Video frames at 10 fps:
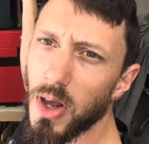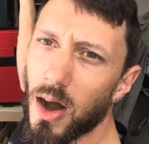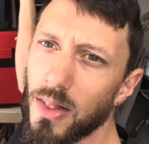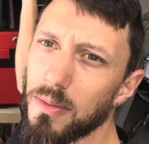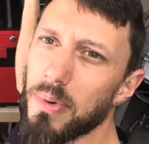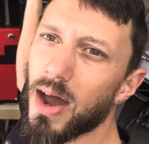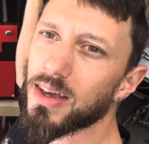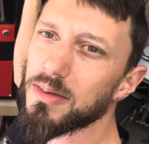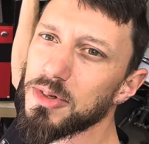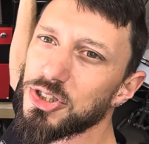on the
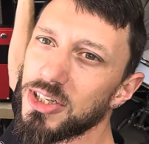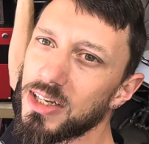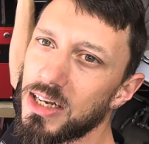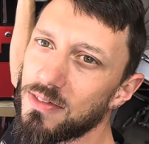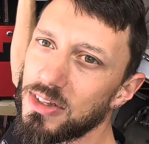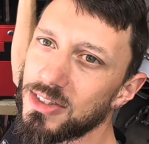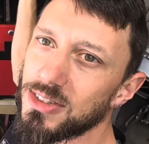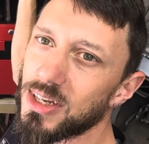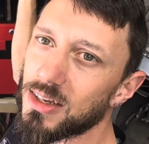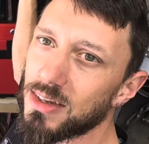back of the machine, it even
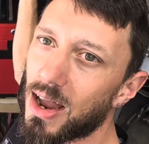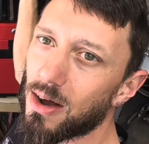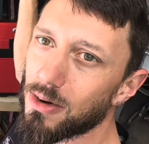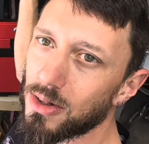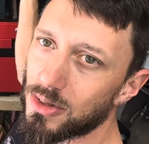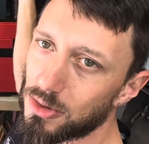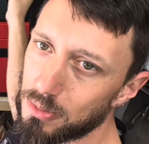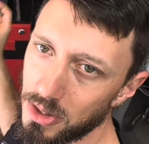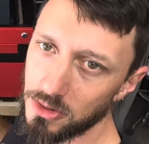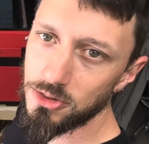sticks out a little bit.